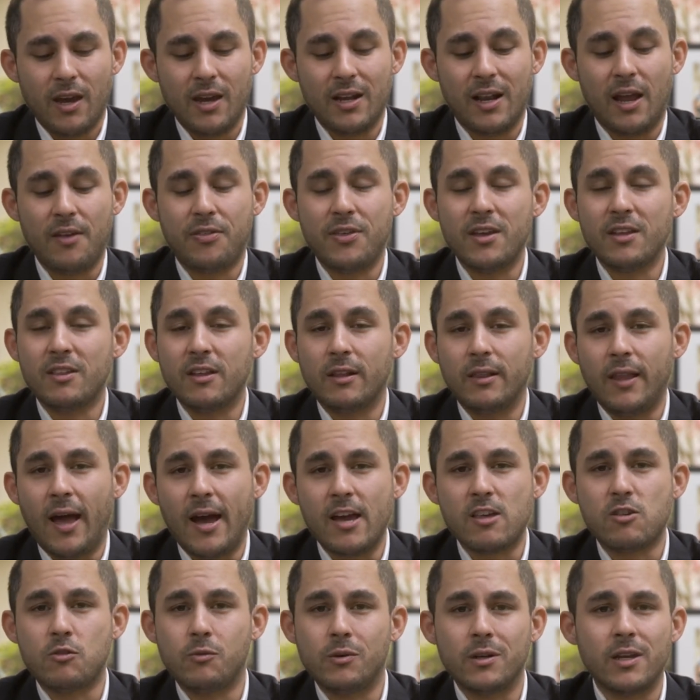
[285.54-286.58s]
And I think the
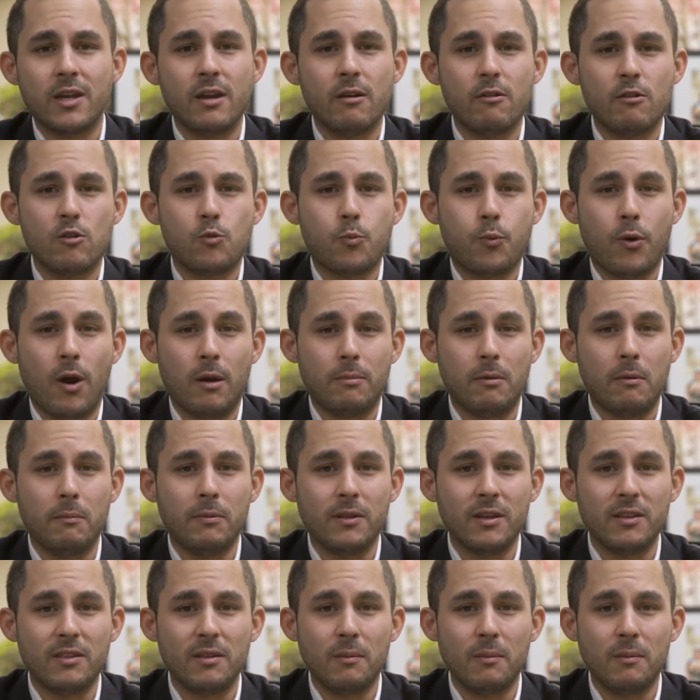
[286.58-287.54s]
last one here is probably